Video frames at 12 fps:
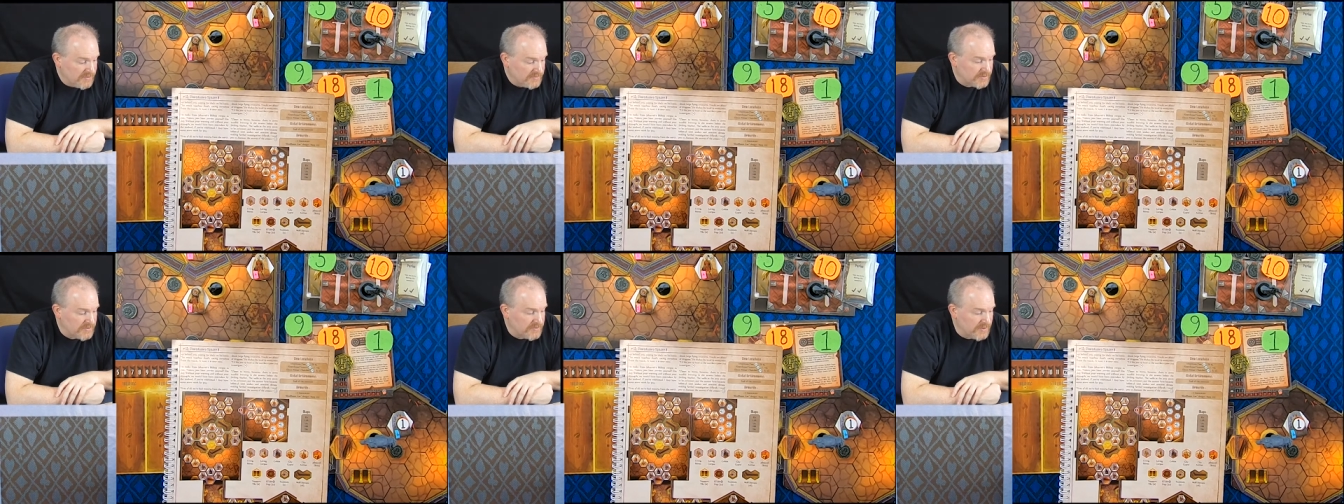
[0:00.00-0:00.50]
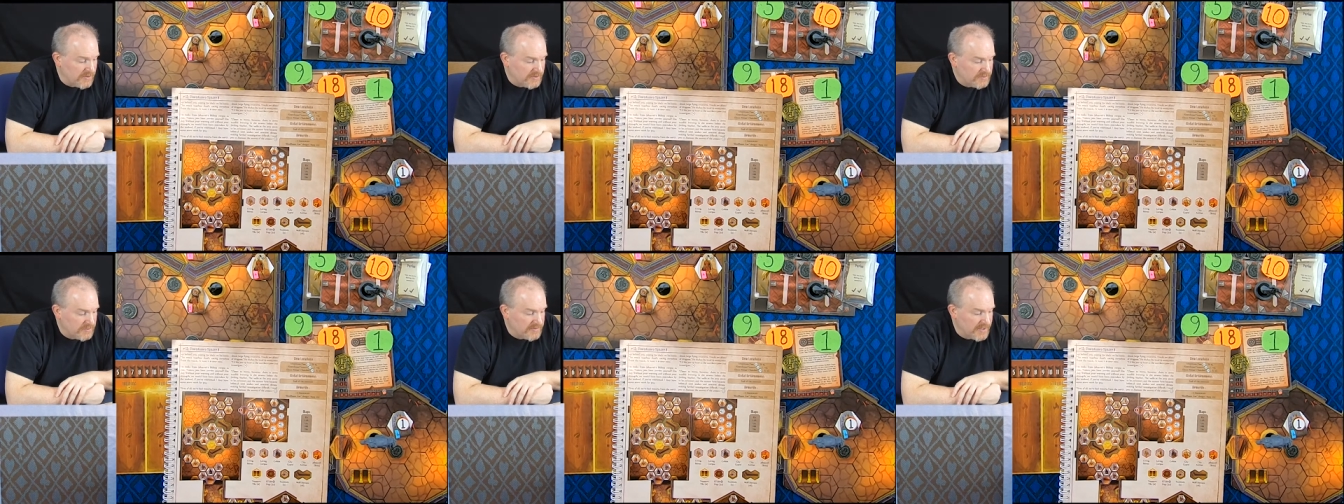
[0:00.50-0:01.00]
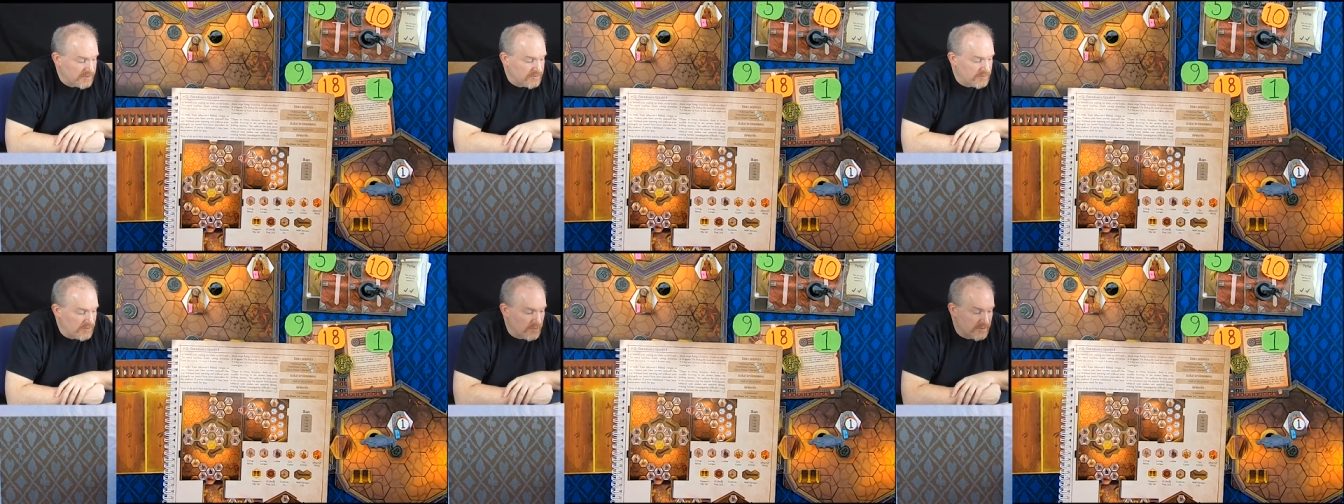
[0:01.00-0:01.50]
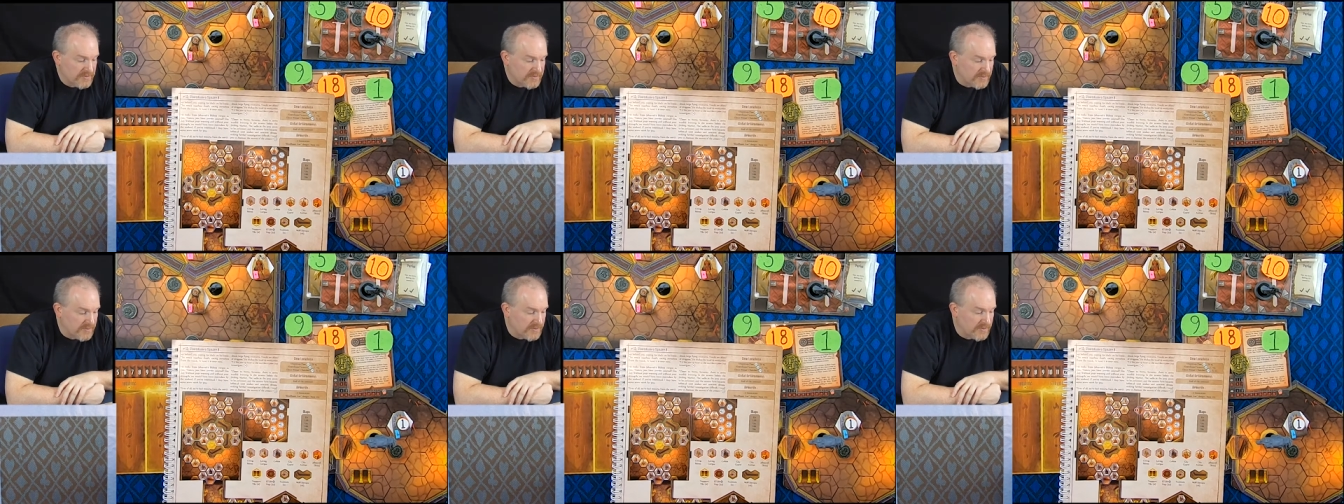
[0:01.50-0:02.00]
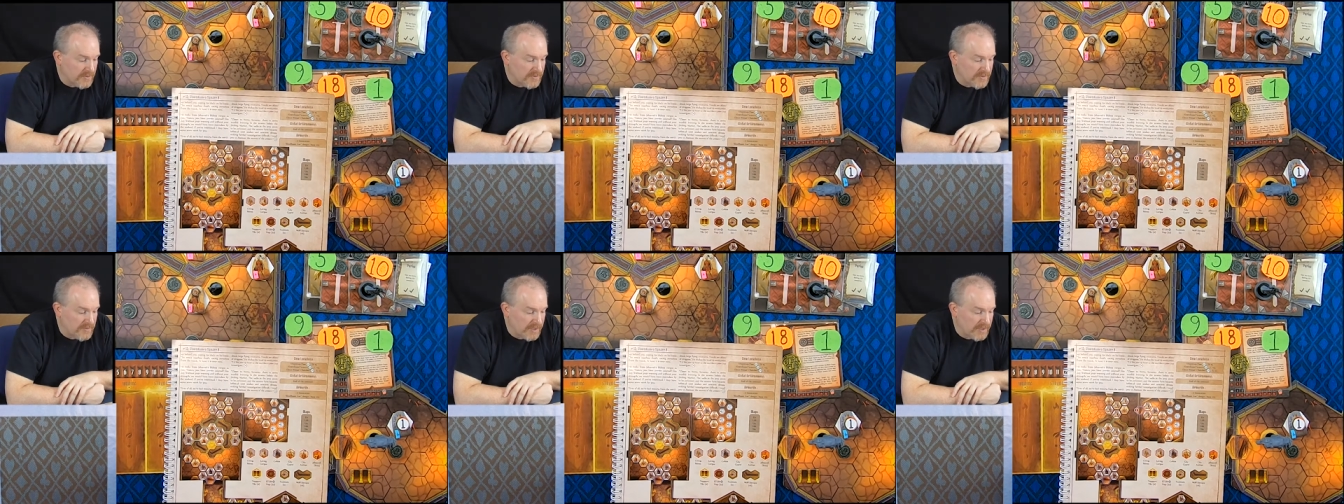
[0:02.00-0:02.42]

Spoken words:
First of all, we've had reports from the north